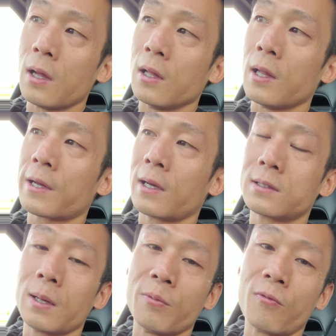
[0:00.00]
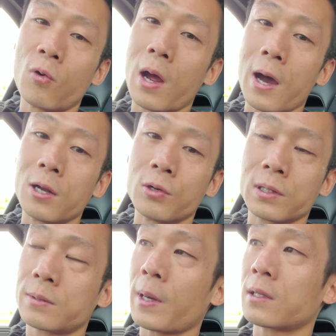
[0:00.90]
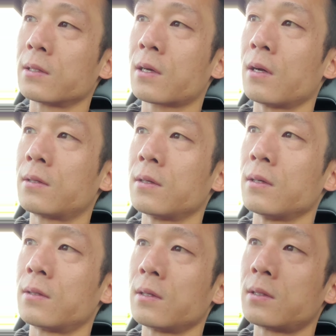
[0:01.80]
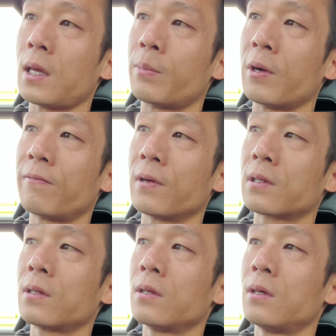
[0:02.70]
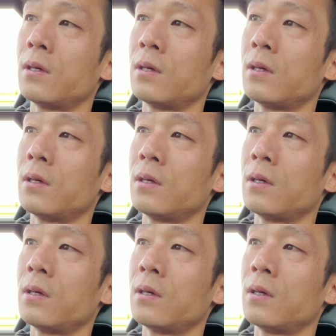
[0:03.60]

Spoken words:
like I said before, I don't expect this car to stay perfect.